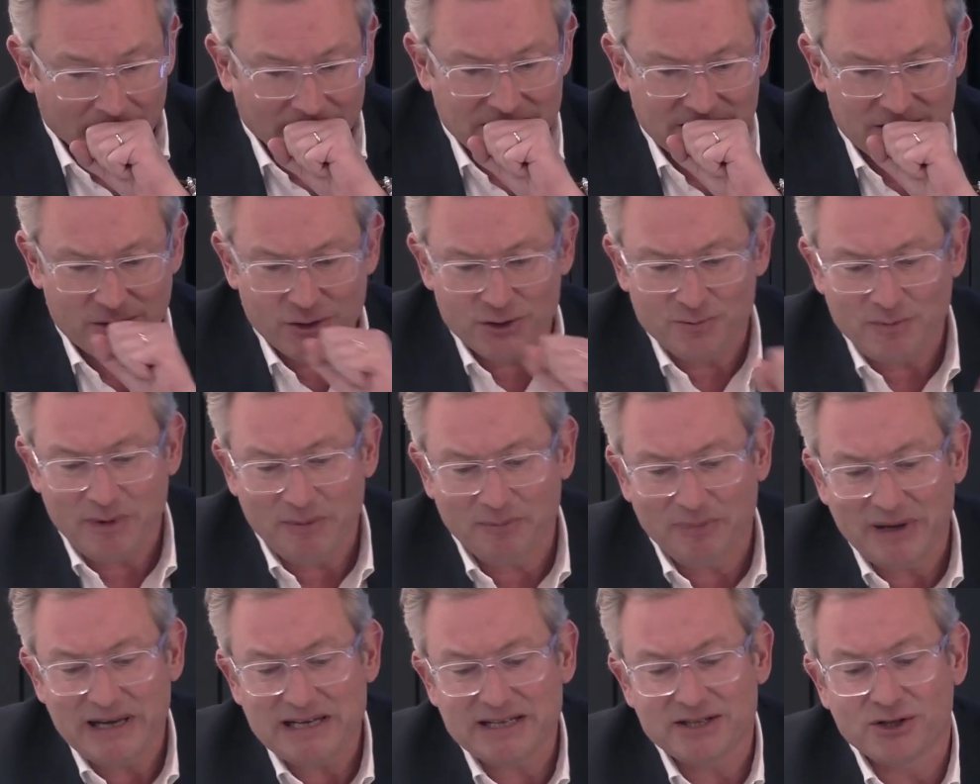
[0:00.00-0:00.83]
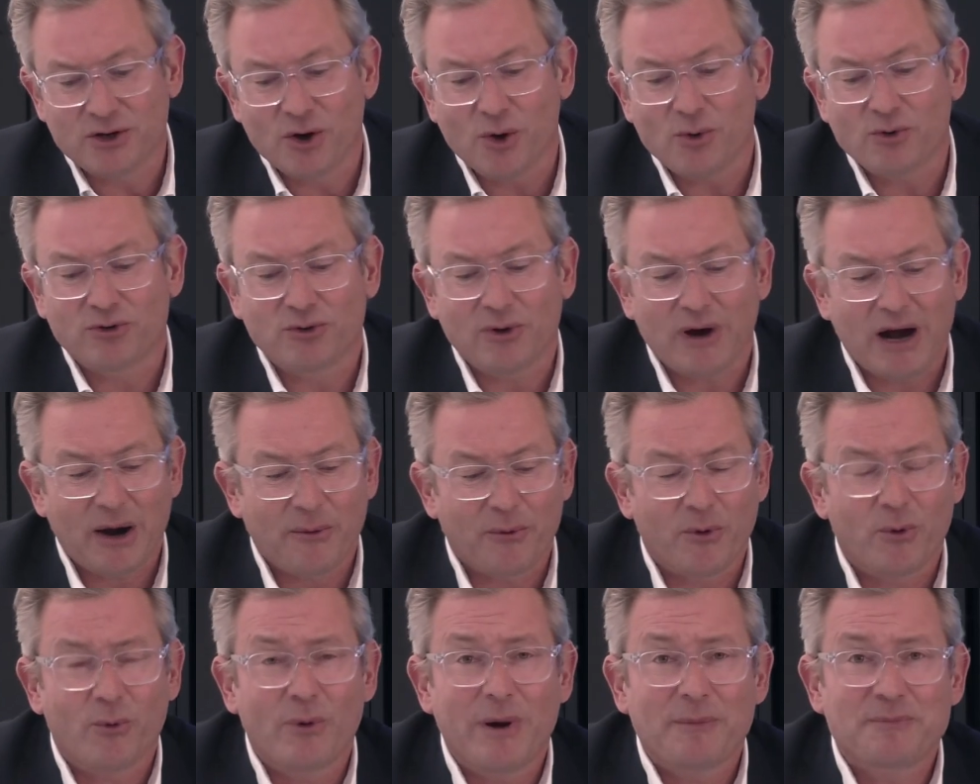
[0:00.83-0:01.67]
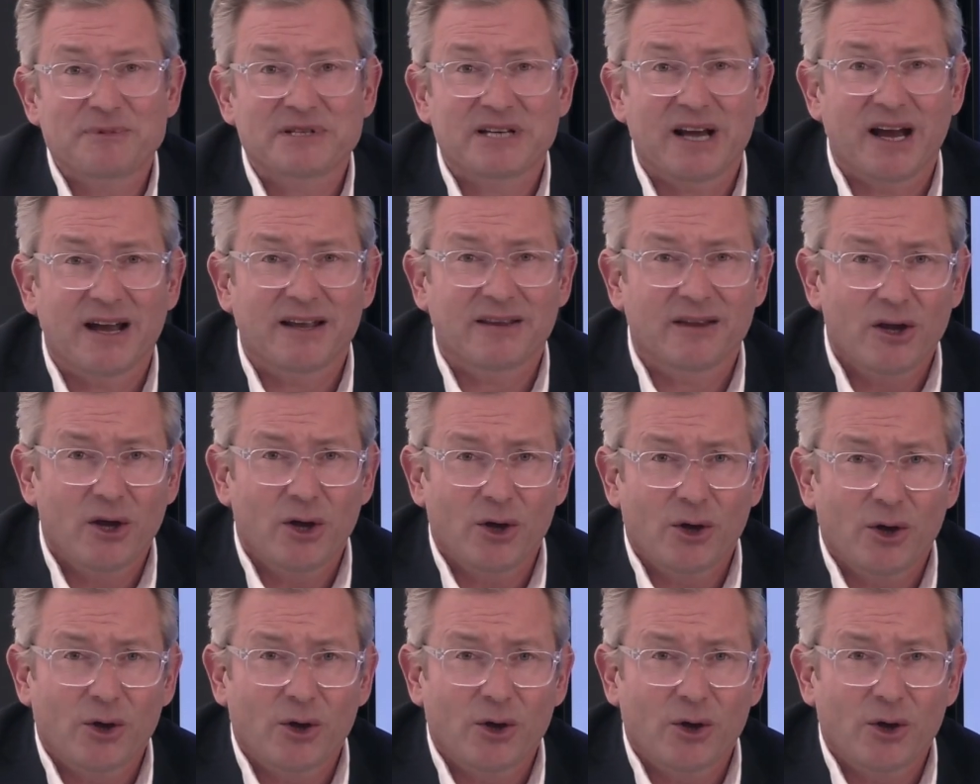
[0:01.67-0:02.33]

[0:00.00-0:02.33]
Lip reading: excuse me, please go to our website